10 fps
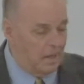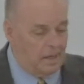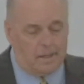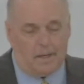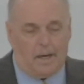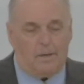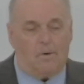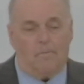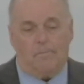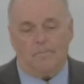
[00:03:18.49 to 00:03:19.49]
And uh, I
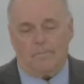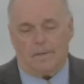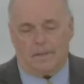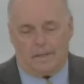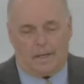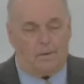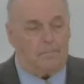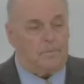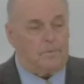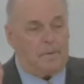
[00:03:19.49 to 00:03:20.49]
know, and I
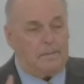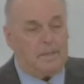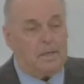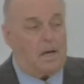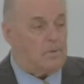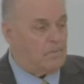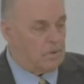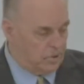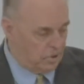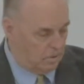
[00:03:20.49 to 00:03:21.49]
don't mean to be
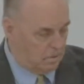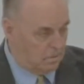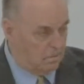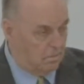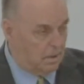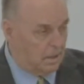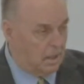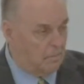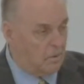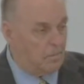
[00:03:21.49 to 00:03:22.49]
controversial, but
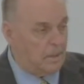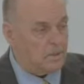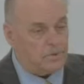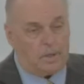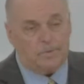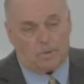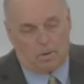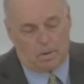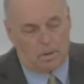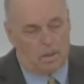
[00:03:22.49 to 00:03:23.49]
I'm going to be scriptural.